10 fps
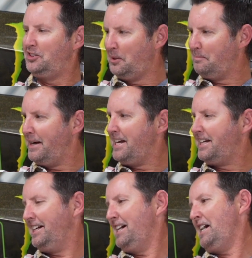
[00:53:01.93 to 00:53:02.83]
dirt
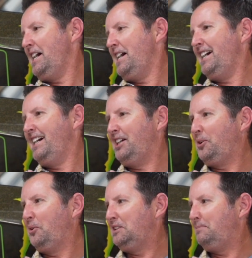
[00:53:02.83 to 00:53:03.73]
bike, uh, of
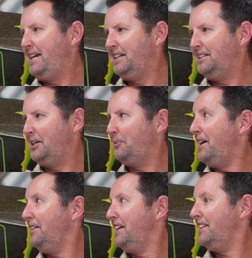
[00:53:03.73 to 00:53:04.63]
course, being
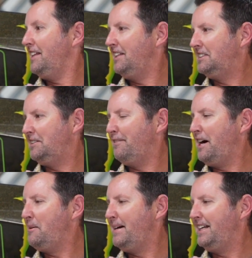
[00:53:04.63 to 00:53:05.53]
around in, in this
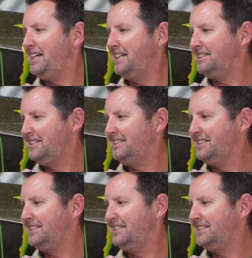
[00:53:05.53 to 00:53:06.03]
environment, it